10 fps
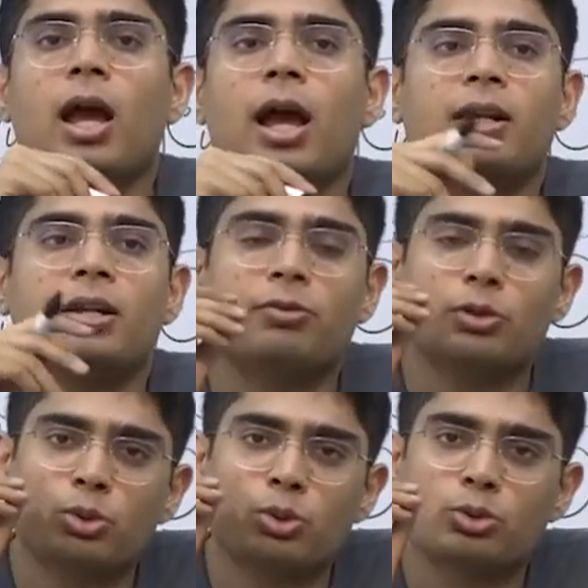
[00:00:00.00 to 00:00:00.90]
and if
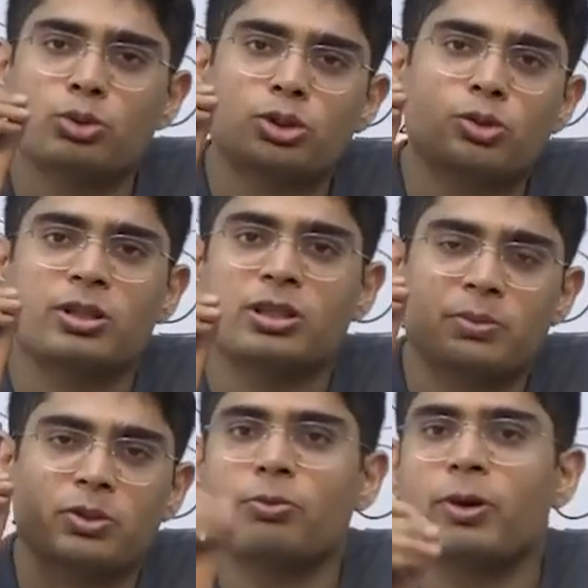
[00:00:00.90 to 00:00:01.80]
you know those
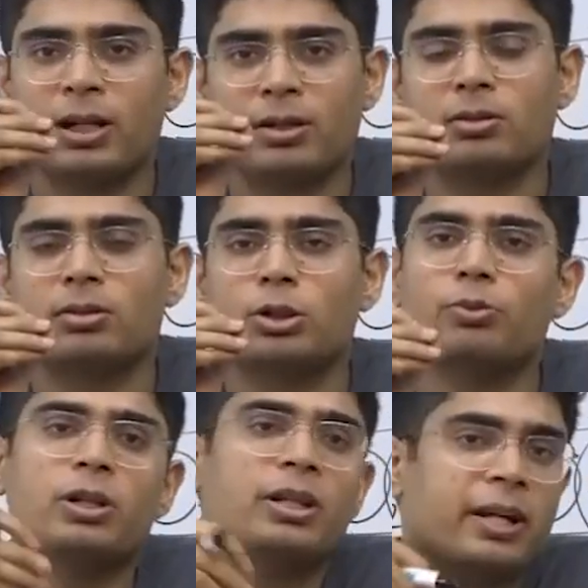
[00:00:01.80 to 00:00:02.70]
concepts well, you
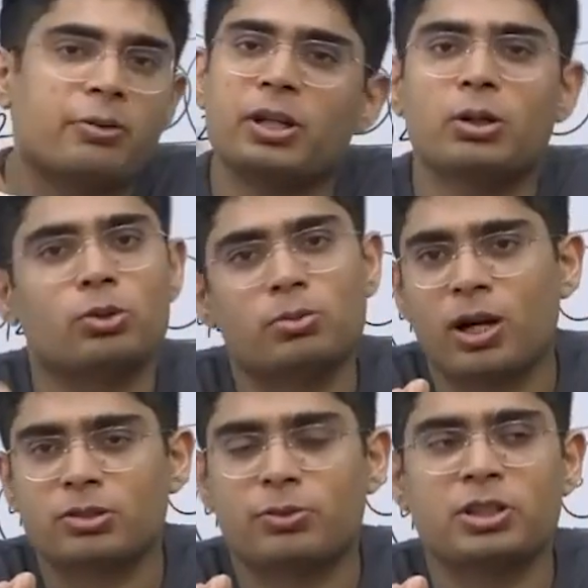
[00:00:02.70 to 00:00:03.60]
will get very good
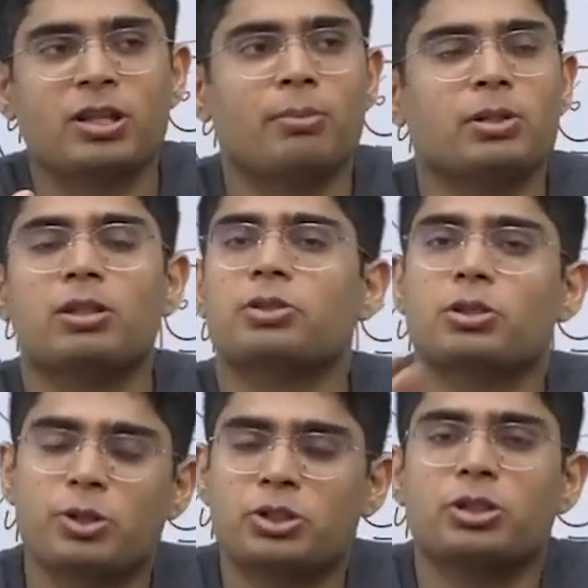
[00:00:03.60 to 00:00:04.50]
marks. For example, there was
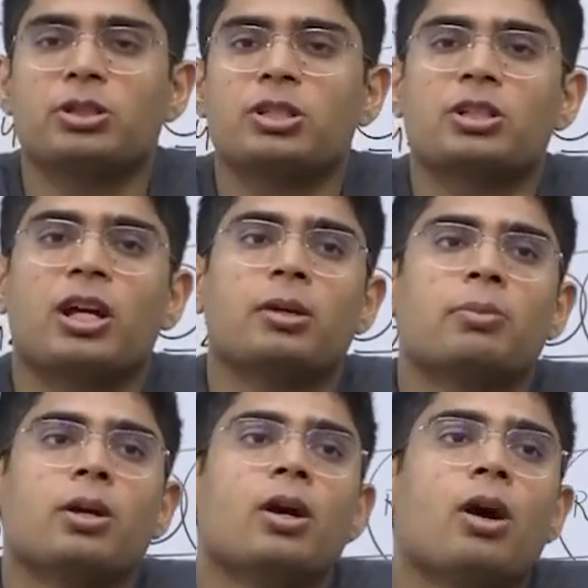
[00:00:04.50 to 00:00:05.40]
a question this
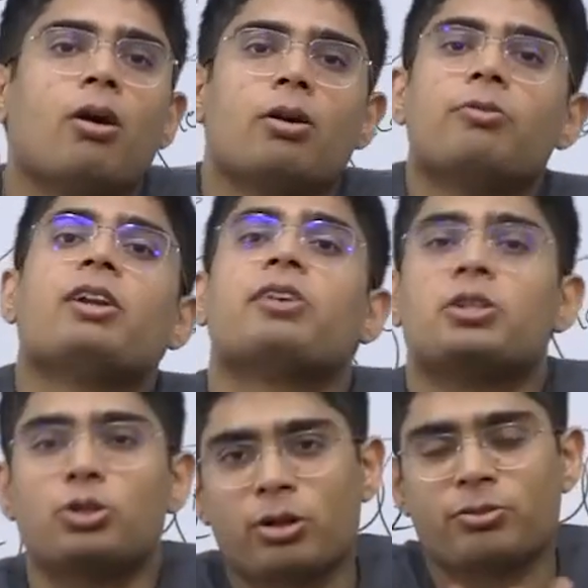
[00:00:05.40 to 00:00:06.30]
time on
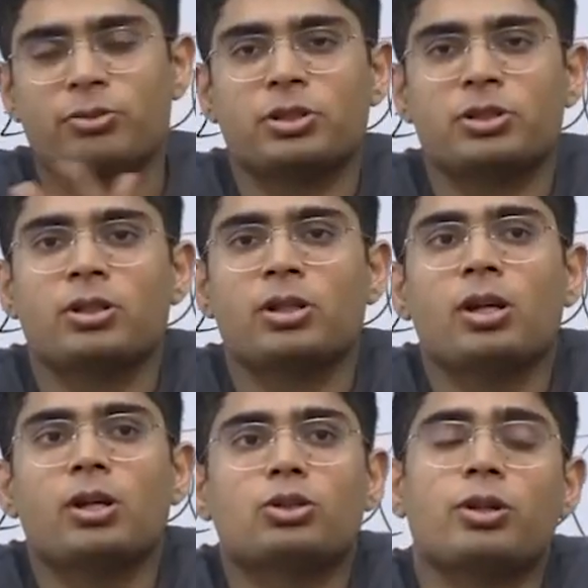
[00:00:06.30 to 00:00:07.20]
welfare geographers.
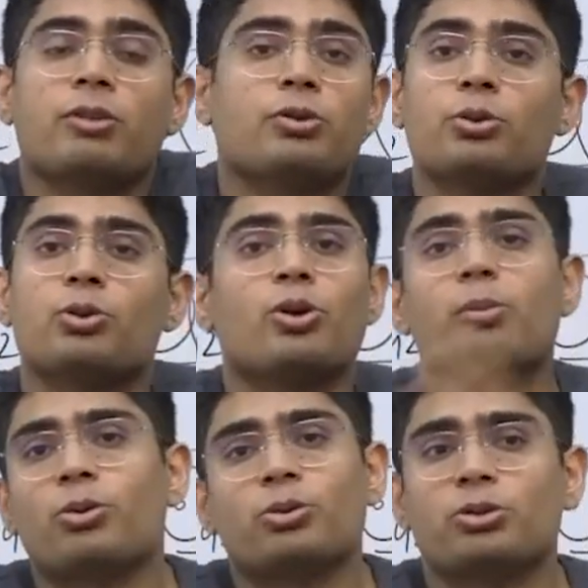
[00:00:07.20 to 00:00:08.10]
So if you know
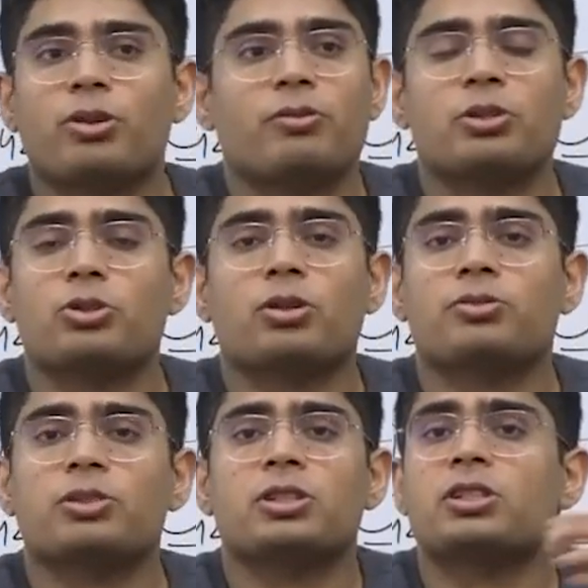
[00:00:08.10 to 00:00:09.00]
about those welfare
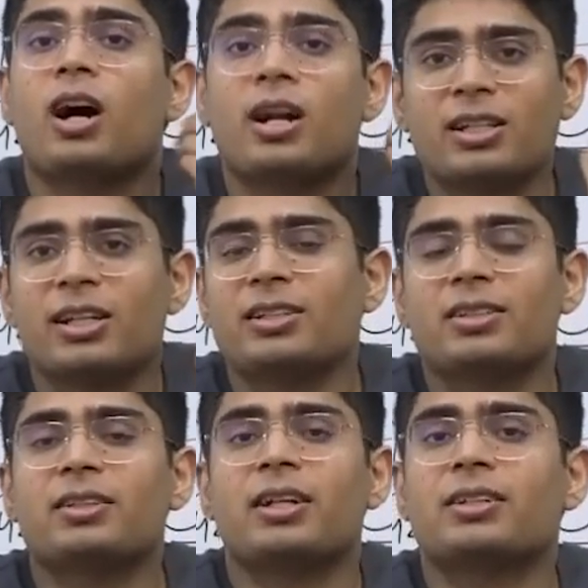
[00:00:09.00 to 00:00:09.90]
geographers, there's hardly
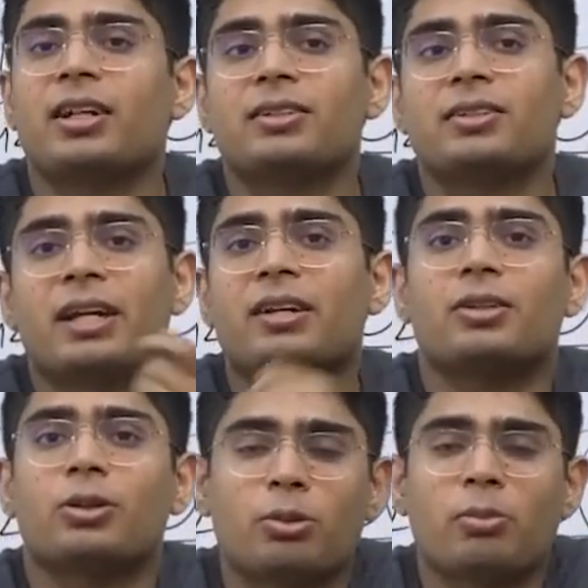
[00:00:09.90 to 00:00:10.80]
anything that can take
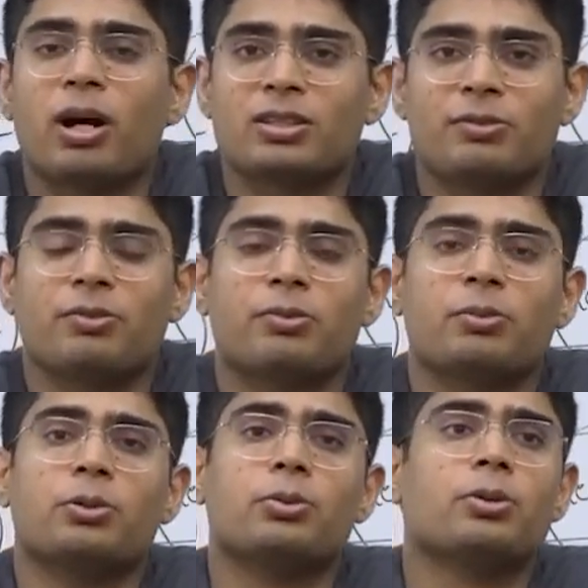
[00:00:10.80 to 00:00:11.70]
your marks away from
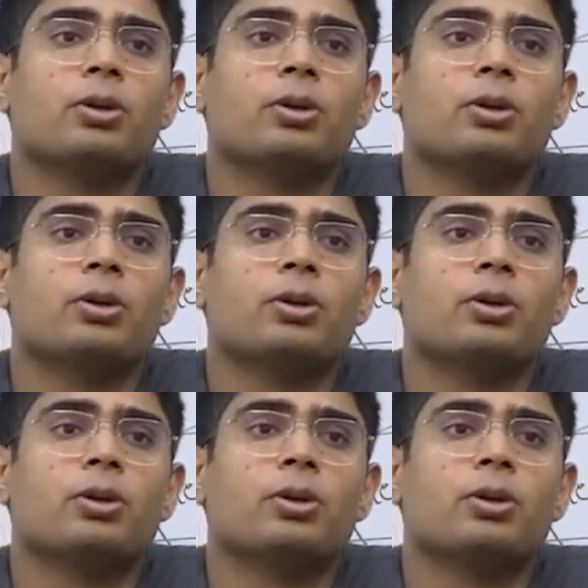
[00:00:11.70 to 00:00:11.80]
you.